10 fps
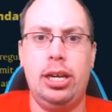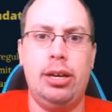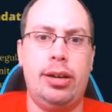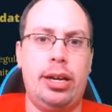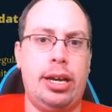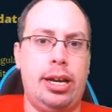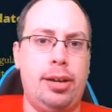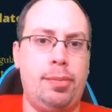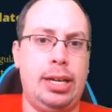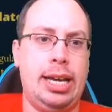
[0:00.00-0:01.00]

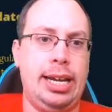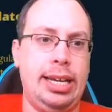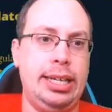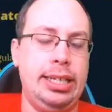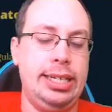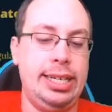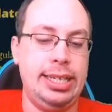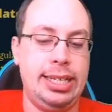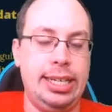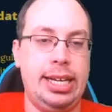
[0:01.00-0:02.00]
but I need to
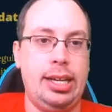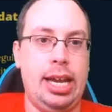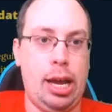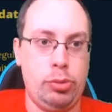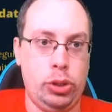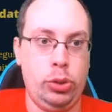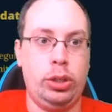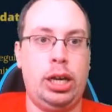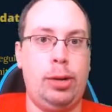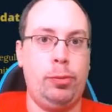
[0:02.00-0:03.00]
get absolute
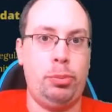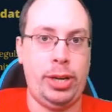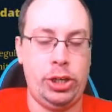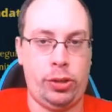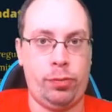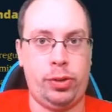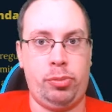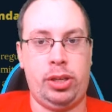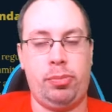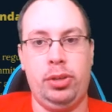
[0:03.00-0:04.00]
confirmation from
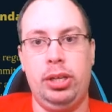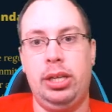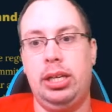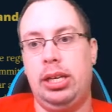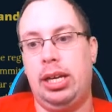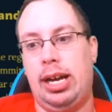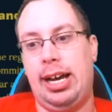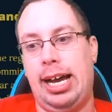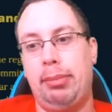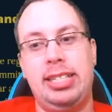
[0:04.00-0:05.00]
them.
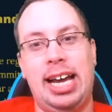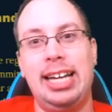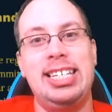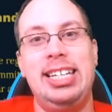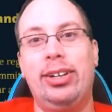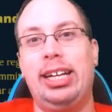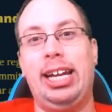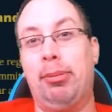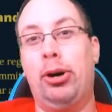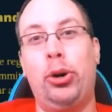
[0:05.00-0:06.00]
I still
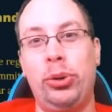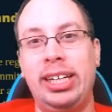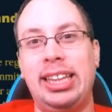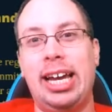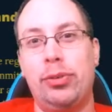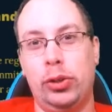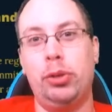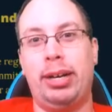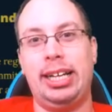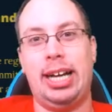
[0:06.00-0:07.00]
am holding that room
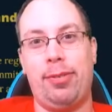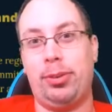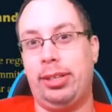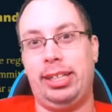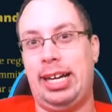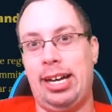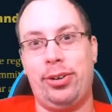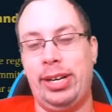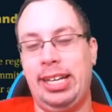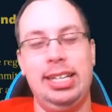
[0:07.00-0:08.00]
I got from the
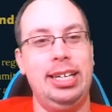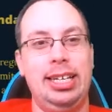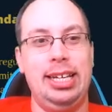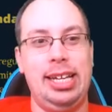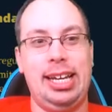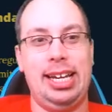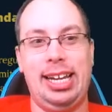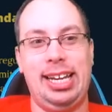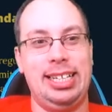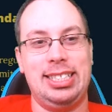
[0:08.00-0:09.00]
lottery,
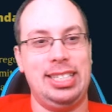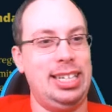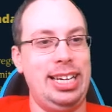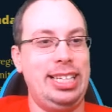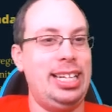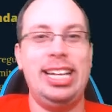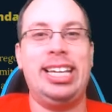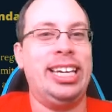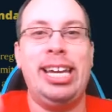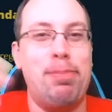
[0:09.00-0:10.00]
and they
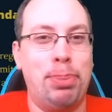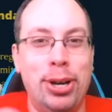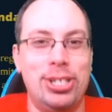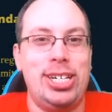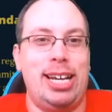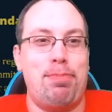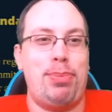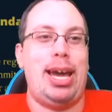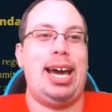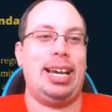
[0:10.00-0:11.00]
keep pushing it
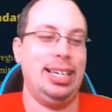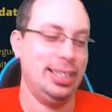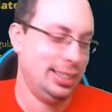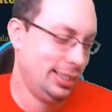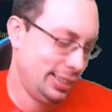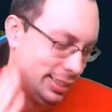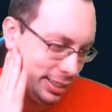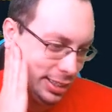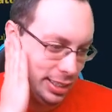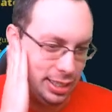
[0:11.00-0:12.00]
back.
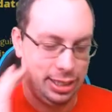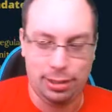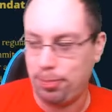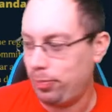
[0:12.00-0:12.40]
Um,